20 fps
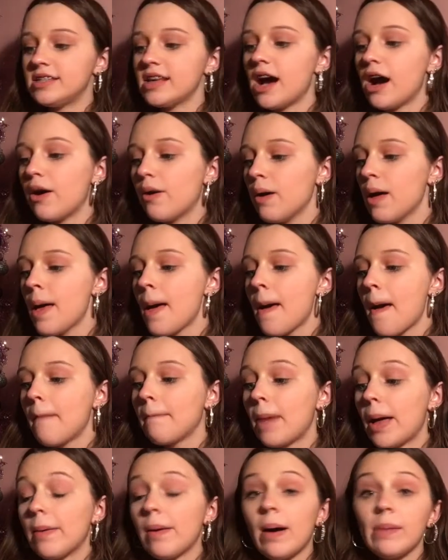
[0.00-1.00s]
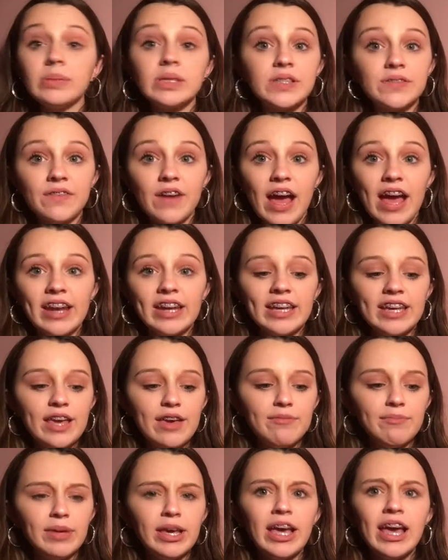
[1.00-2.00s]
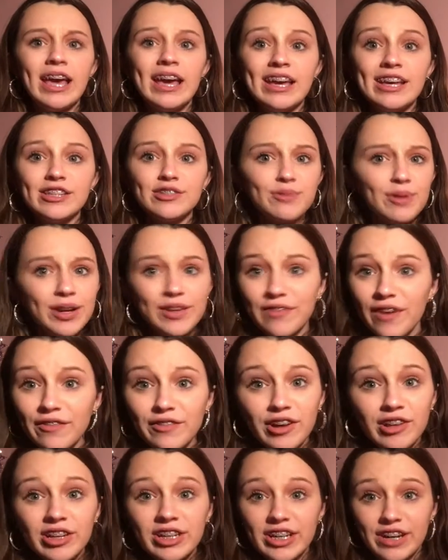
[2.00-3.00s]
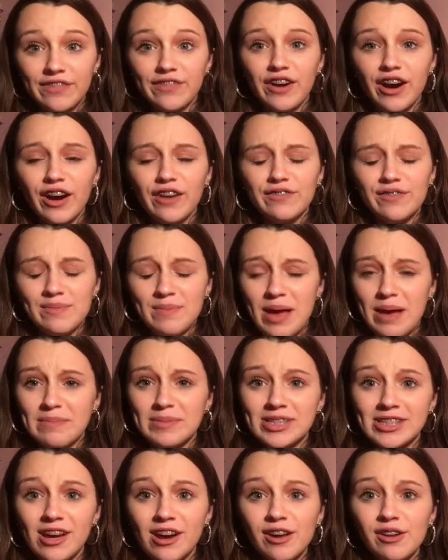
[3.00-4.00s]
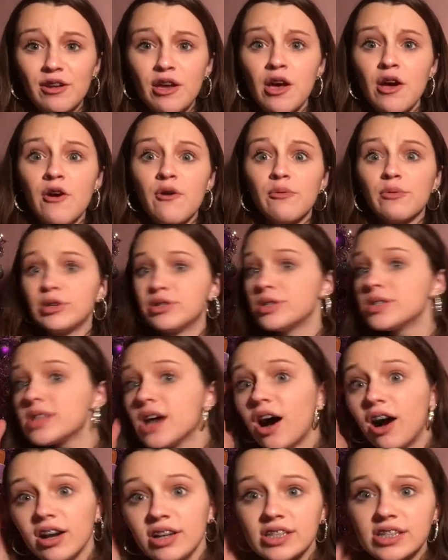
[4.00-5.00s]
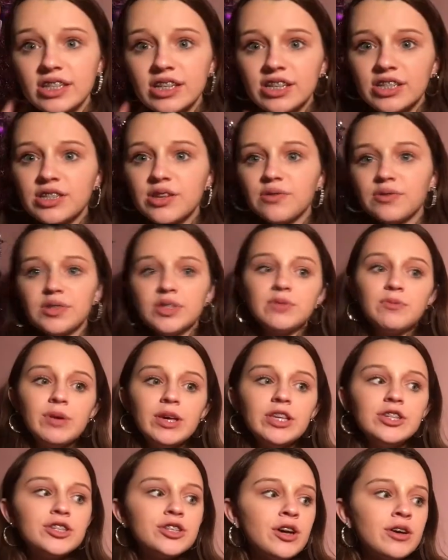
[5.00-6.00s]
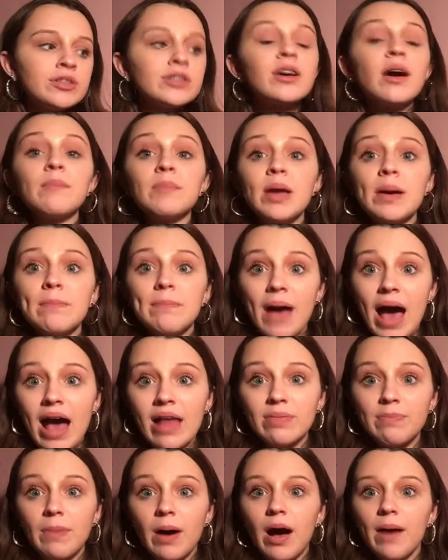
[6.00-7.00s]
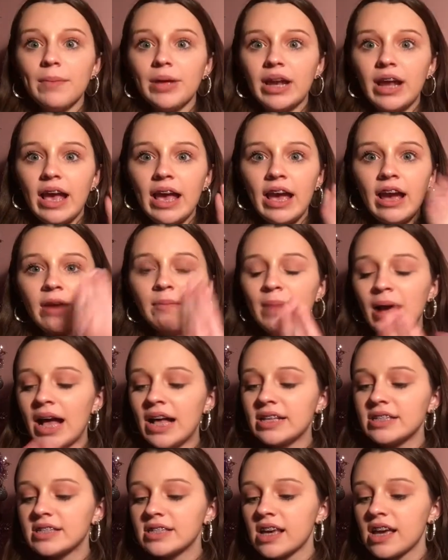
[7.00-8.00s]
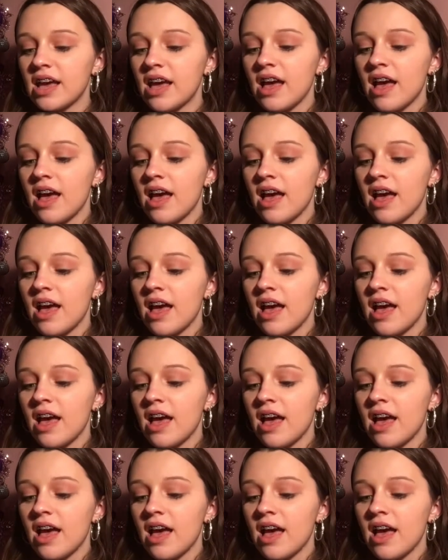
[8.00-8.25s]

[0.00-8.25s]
So, my mom's friend gave me a $25 gift card from Amazon, which is honestly so sweet. She also got me a bath bomb and a hair mask.